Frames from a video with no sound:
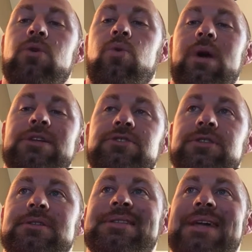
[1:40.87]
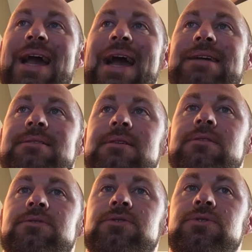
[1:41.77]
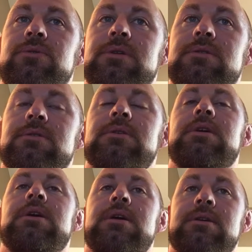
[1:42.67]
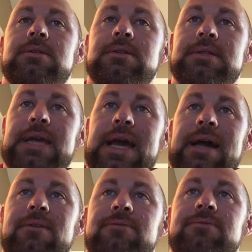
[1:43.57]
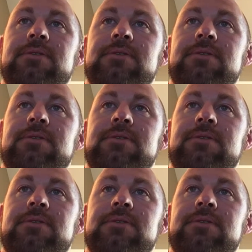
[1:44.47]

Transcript: questions to ask the students, staff,